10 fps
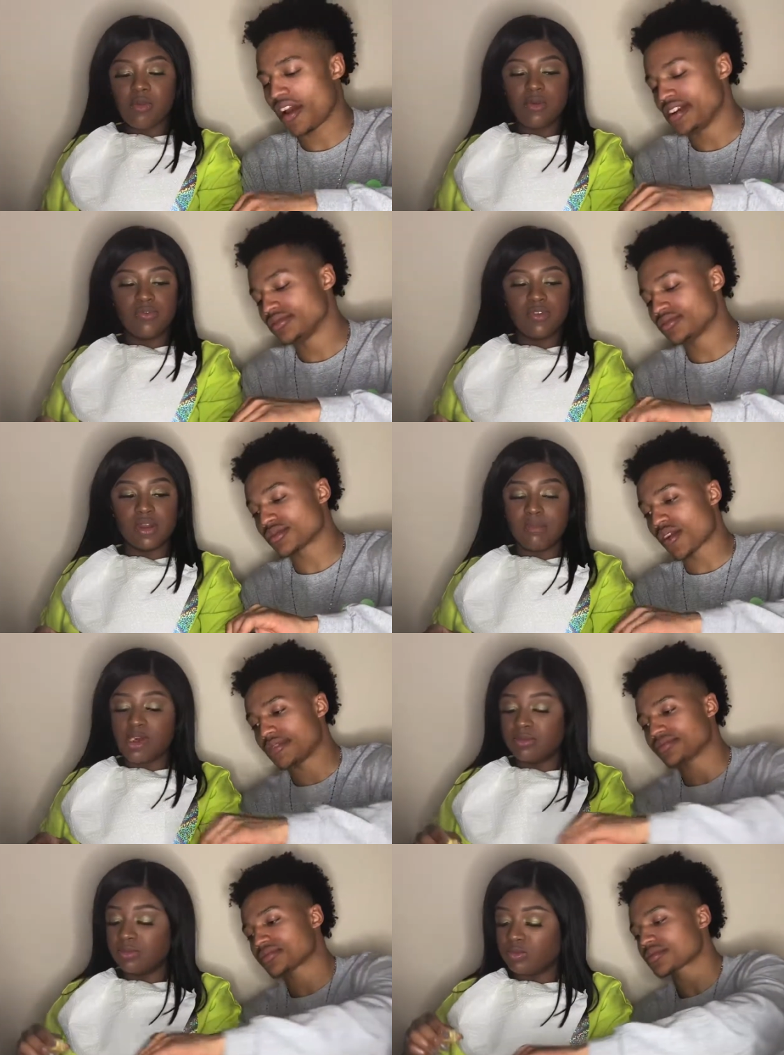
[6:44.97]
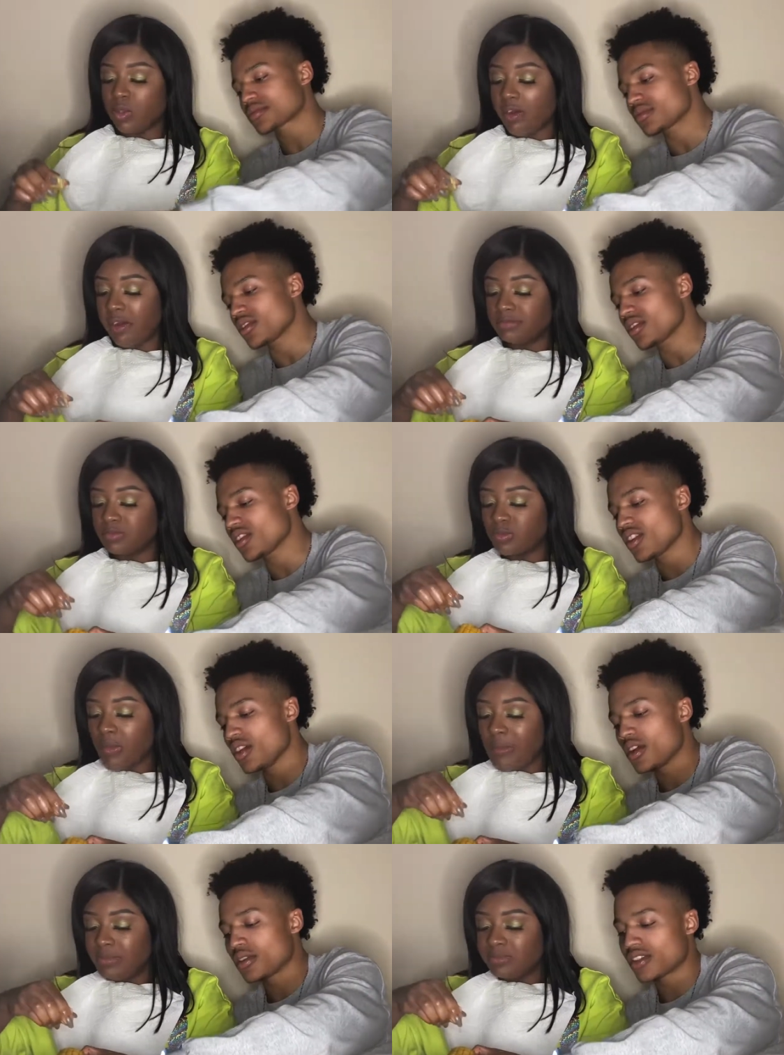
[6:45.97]
Speaker 1: Well, for the moment. Right?
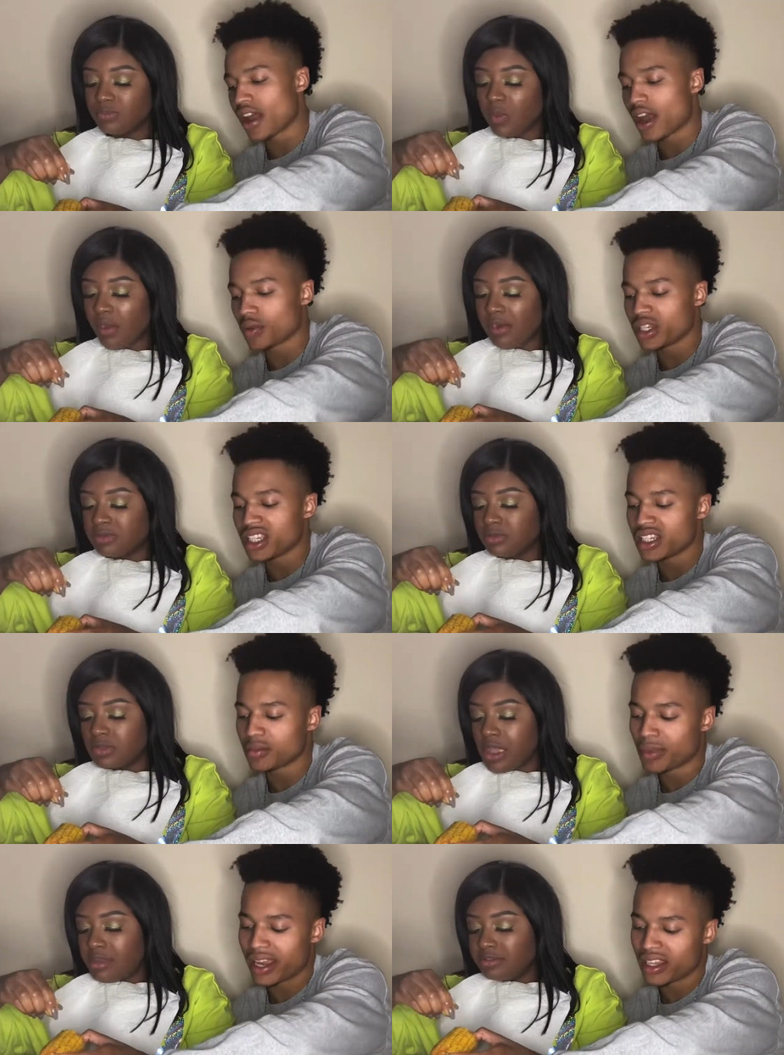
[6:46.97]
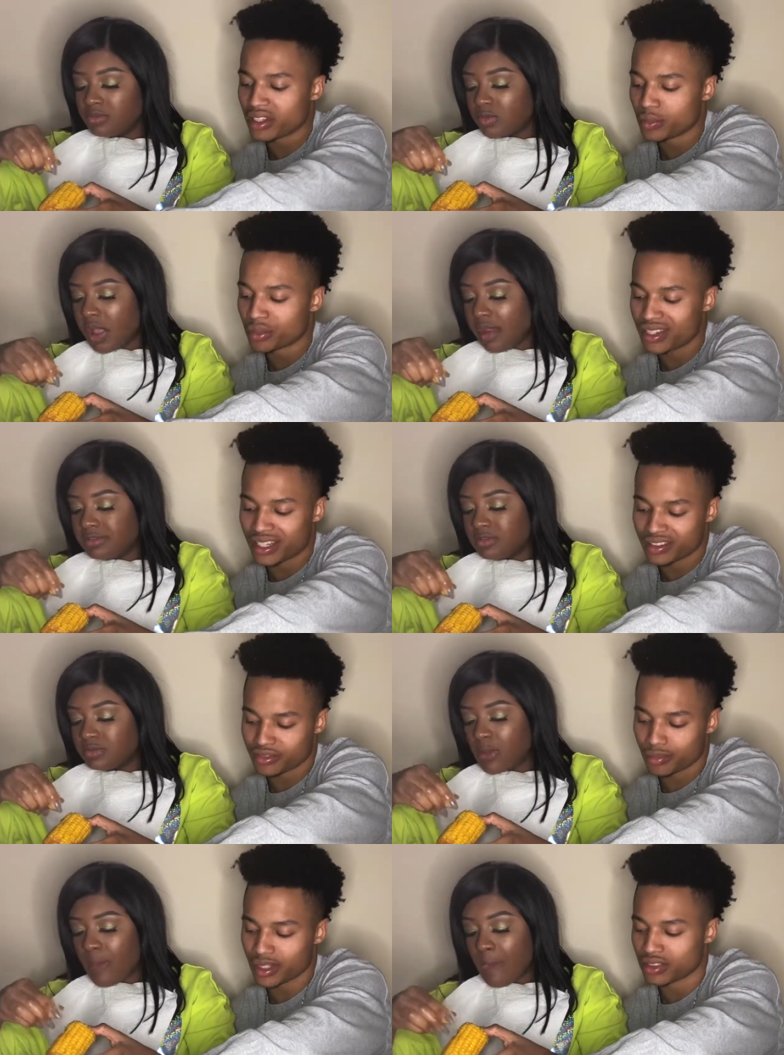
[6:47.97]
Speaker 2: Nah, we eat mainly plants,
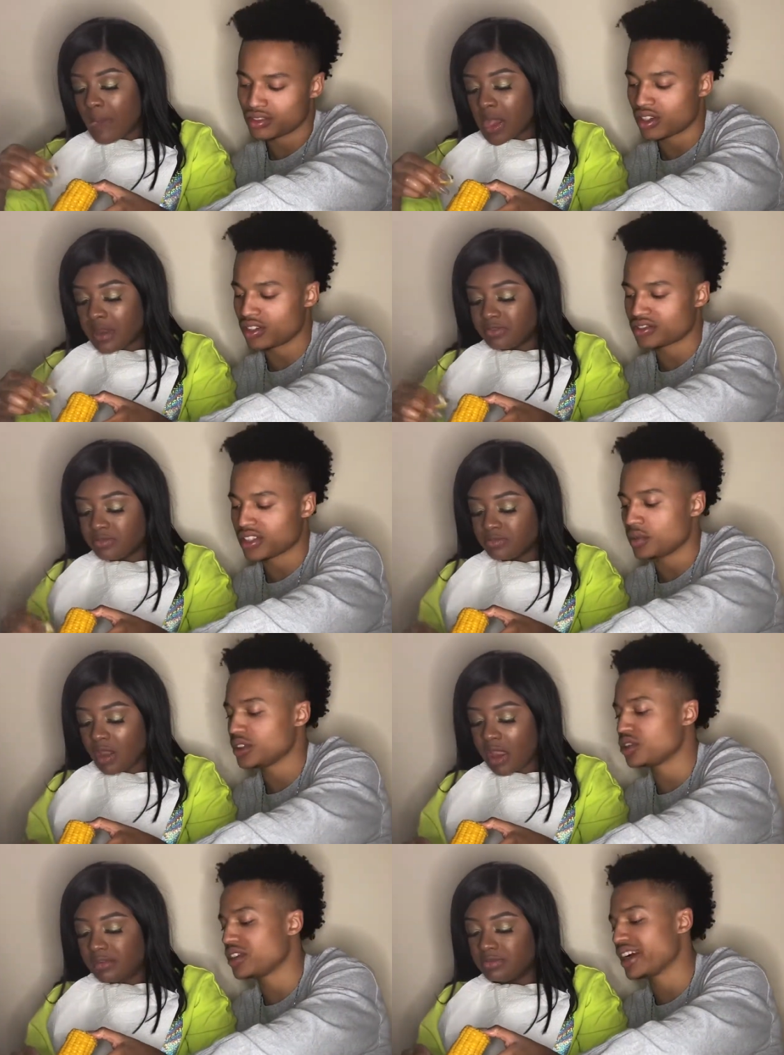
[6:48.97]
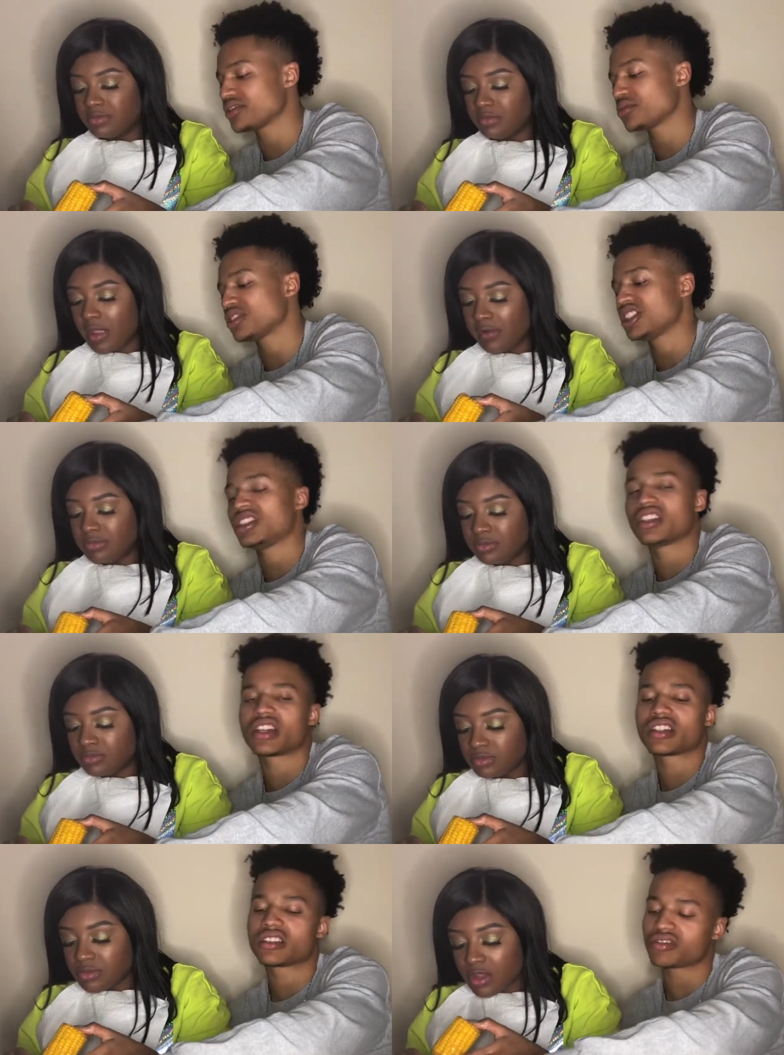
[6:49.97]
but you know what I'm saying? We do have some cheat
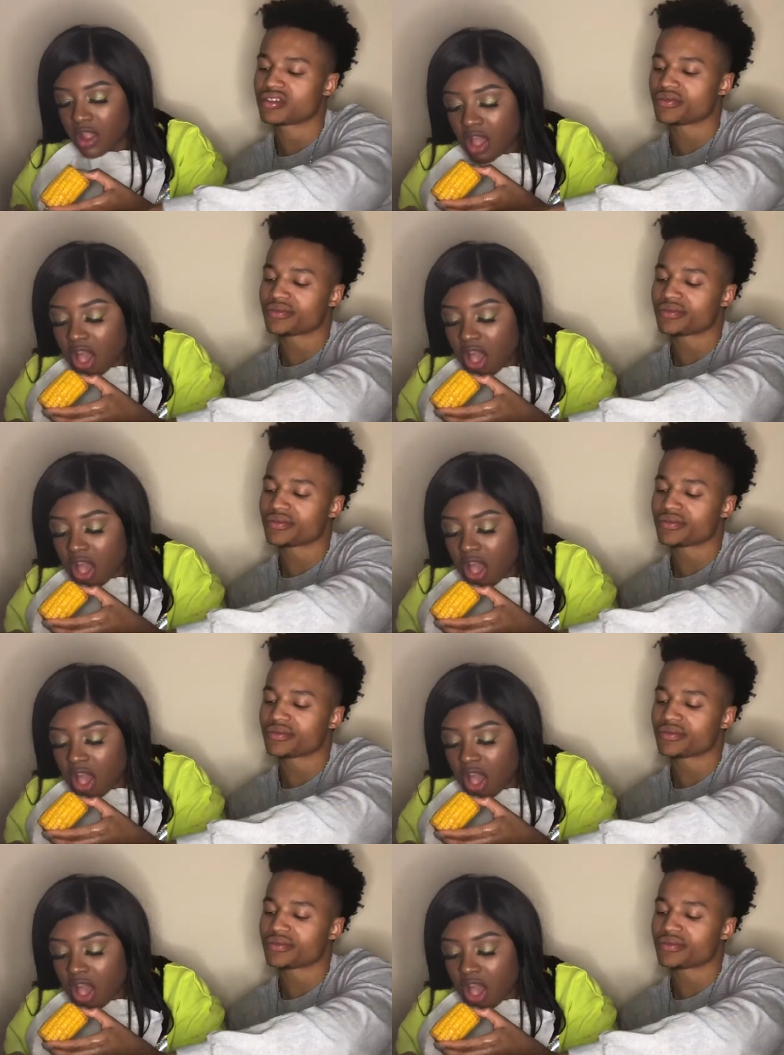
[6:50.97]
days.